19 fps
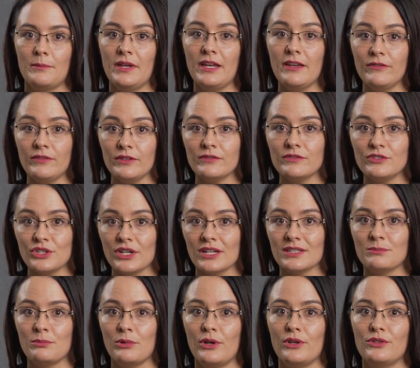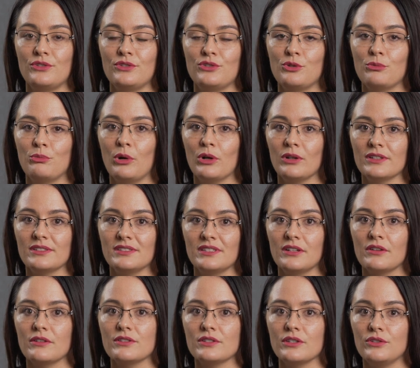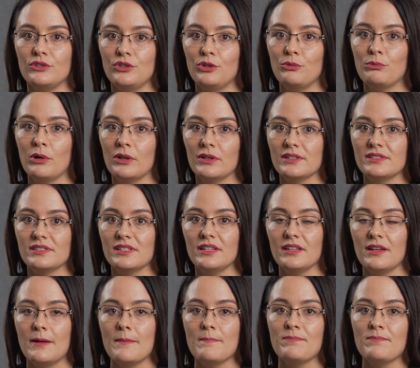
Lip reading: If you've just purchased your policy or it's a new policy,